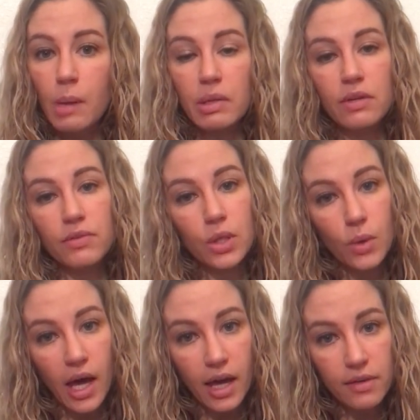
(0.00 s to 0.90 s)
But if
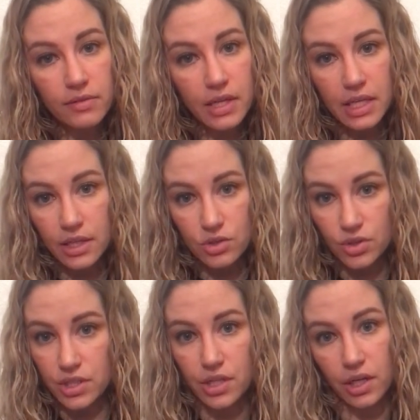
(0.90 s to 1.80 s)
you have an
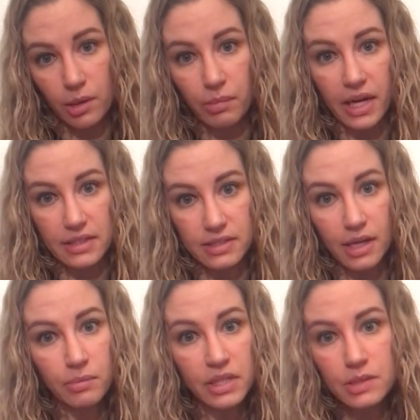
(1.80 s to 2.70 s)
injury to your
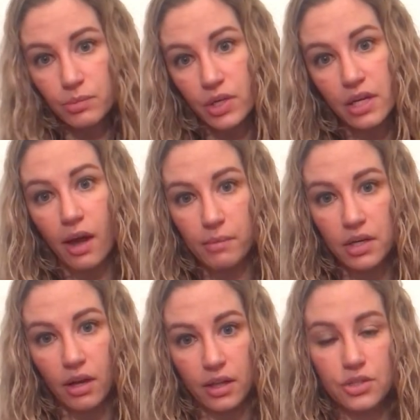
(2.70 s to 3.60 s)
bicep, it's pretty
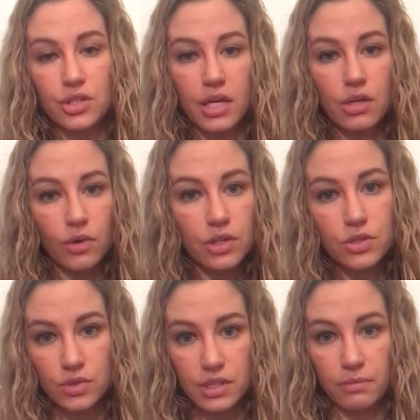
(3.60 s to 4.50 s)
common knowledge that you can
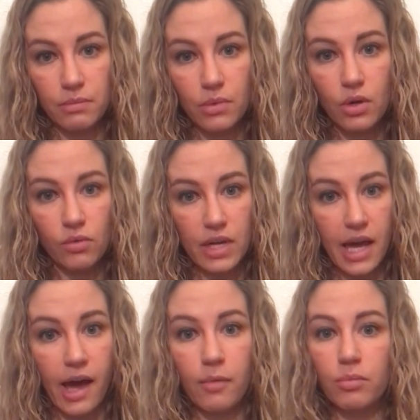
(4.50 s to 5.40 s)
do some
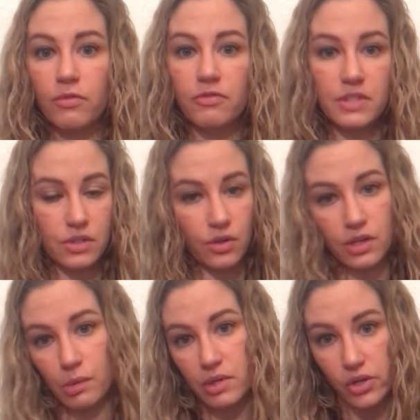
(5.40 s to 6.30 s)
rehab, physical
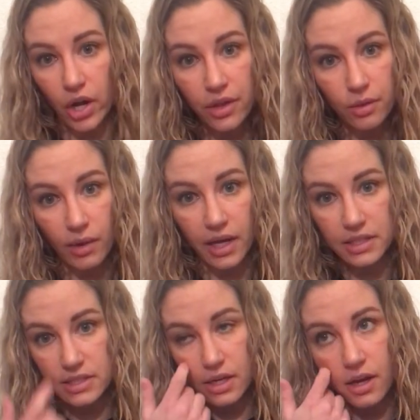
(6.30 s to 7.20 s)
therapy, or
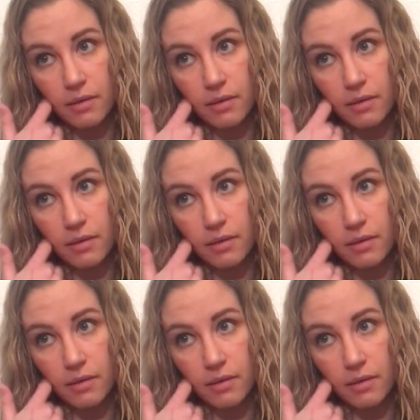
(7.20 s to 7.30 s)
otherwise